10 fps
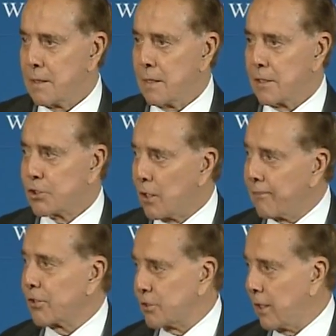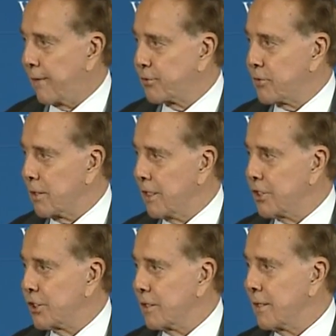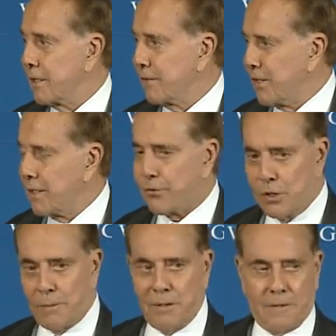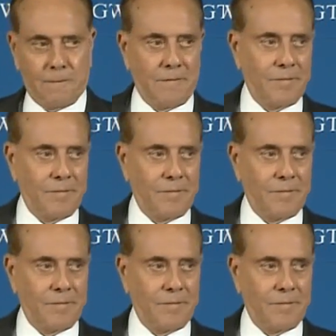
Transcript: a service officer of the Legion and the VFW.